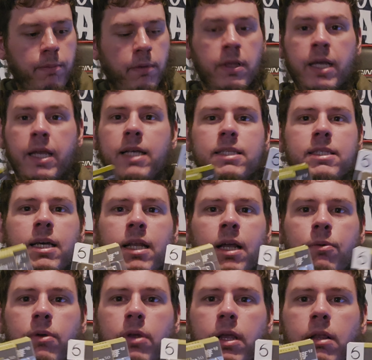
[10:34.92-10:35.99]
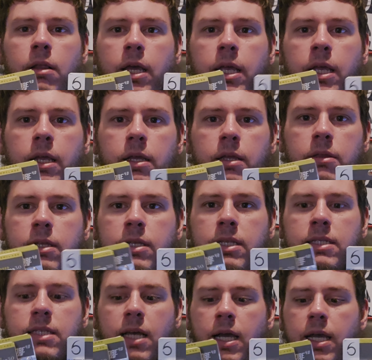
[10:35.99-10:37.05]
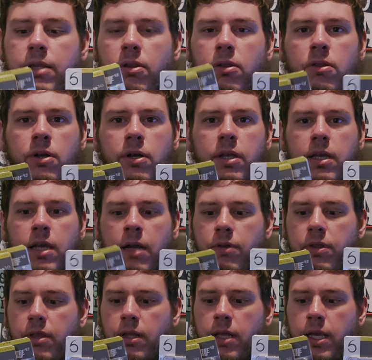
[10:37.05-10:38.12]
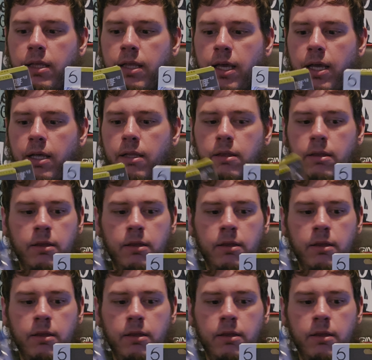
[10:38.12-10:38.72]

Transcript: Like I said, I really like the design, the look, everything like that.